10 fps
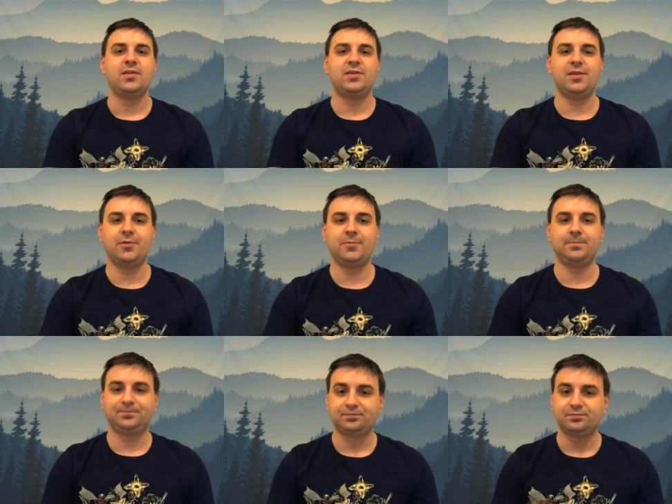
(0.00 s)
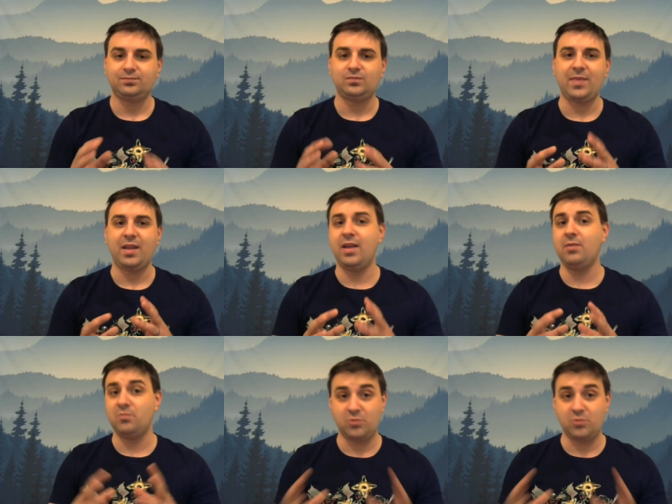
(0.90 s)
So
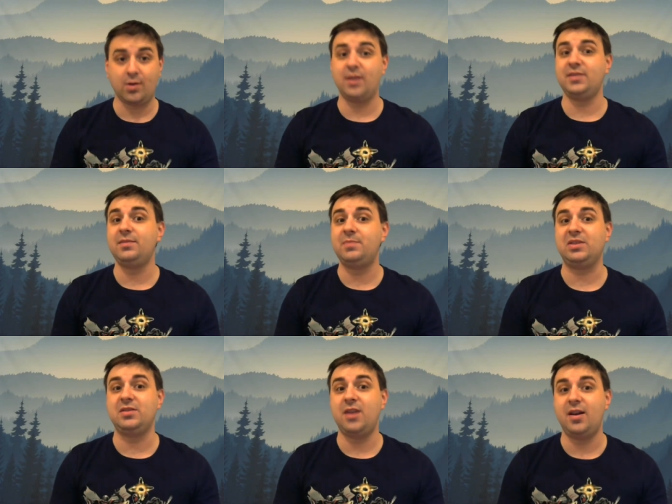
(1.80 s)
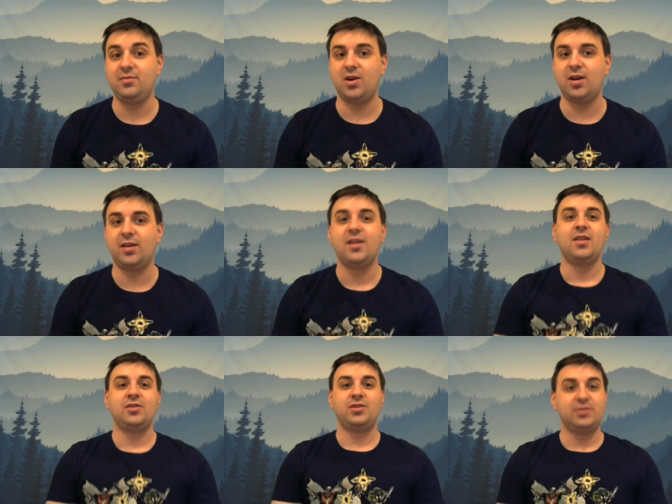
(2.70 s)
it crossed the billion dollar mark.
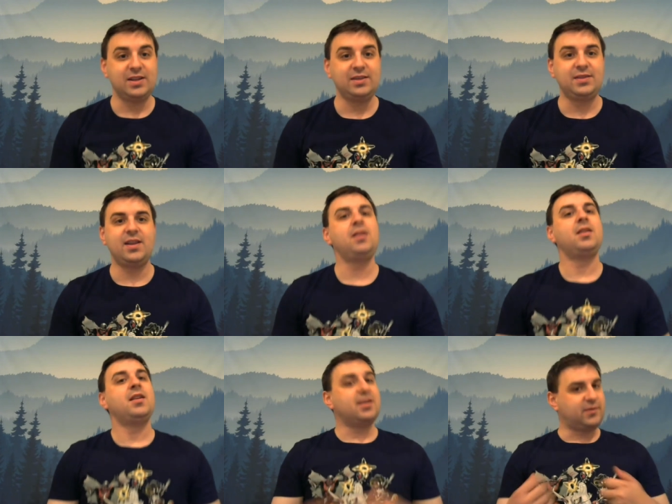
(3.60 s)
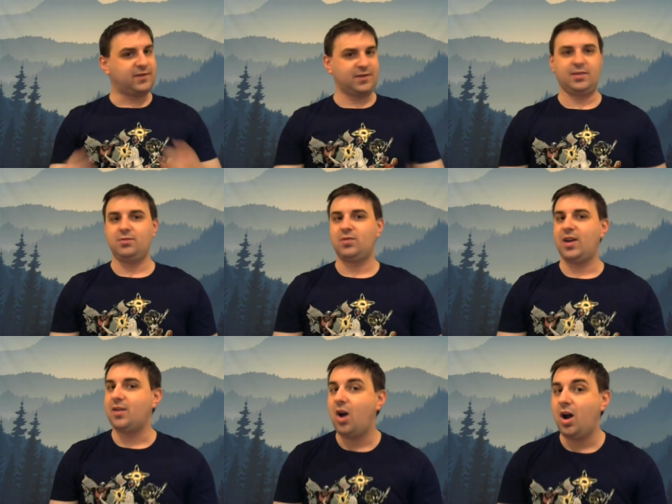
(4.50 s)
So Disney is feeling
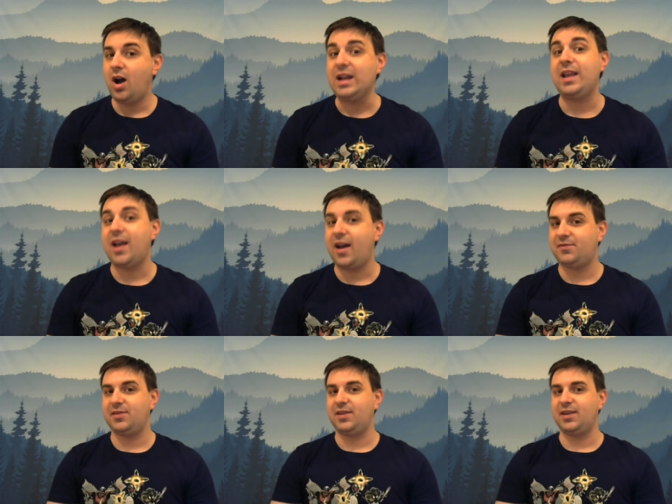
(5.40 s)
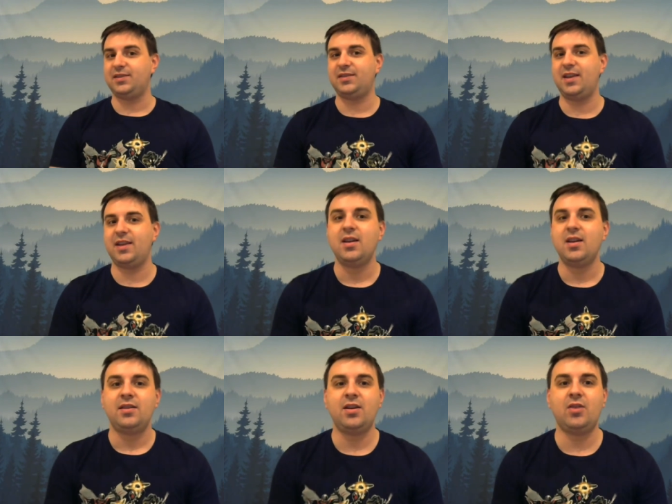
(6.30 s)
kind of haughty after this. And
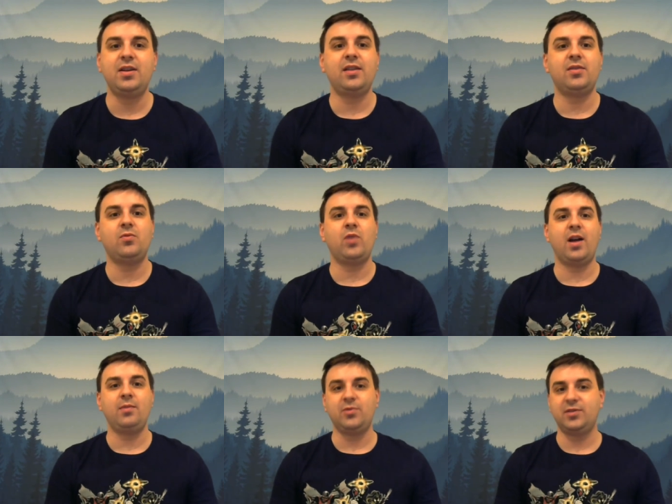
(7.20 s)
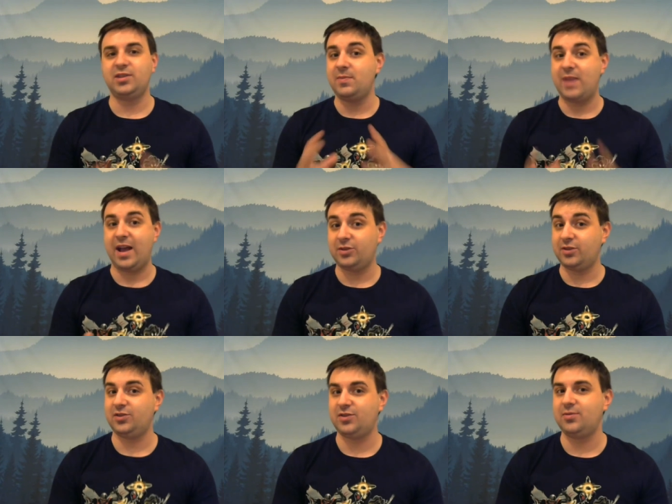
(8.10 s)
now again, I'm going to be
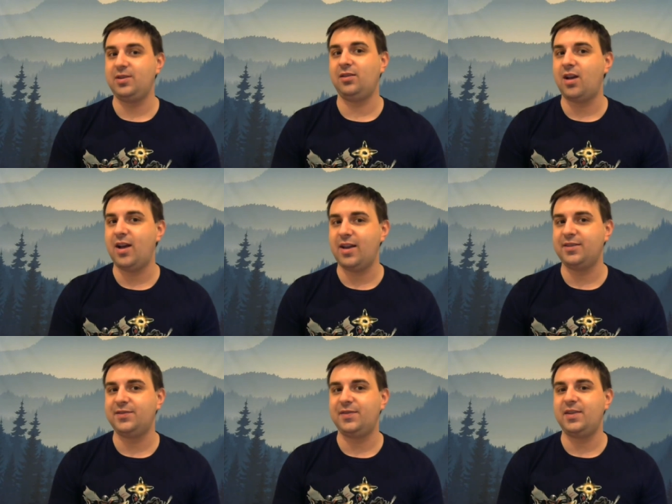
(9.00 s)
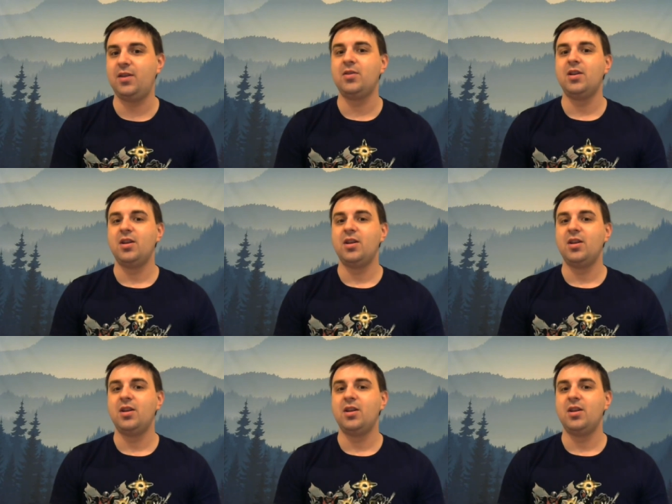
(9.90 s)
bashing Sony a lot in this video.